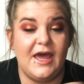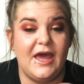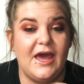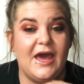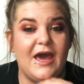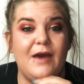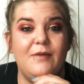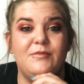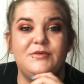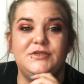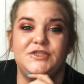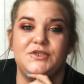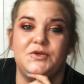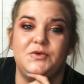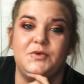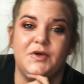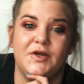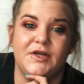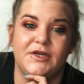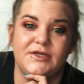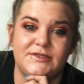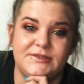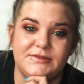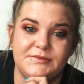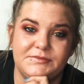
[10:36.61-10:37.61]
How was
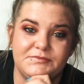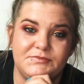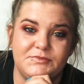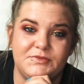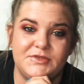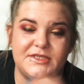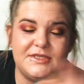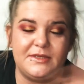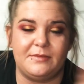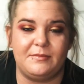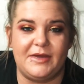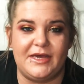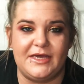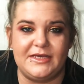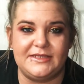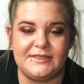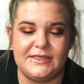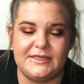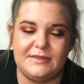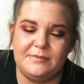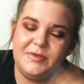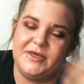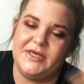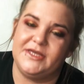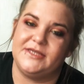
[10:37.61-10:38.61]
yours? Was it
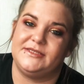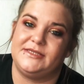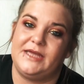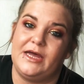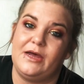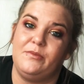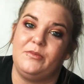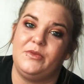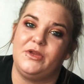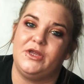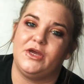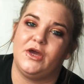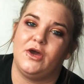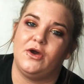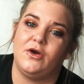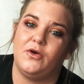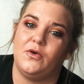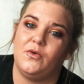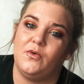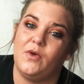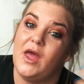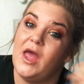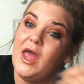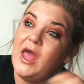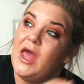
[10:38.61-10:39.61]
amazing? Because now I'm going to
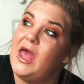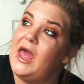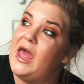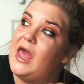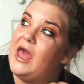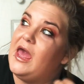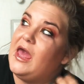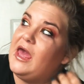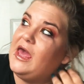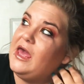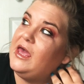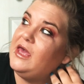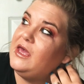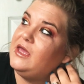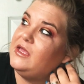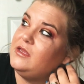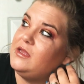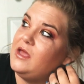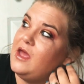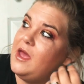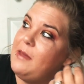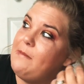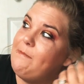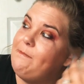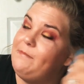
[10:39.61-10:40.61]
go
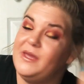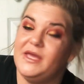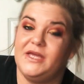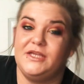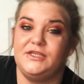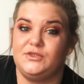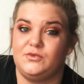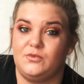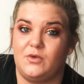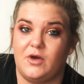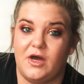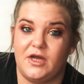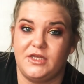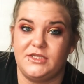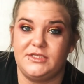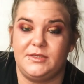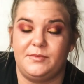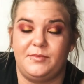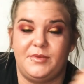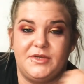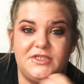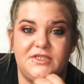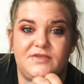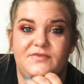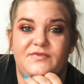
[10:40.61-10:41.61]
and binge watch a
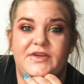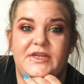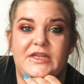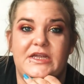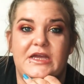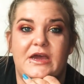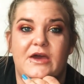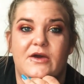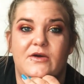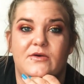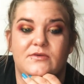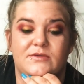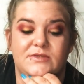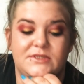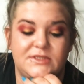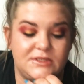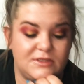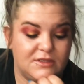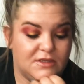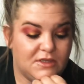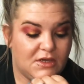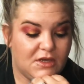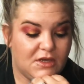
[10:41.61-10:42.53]
bunch of videos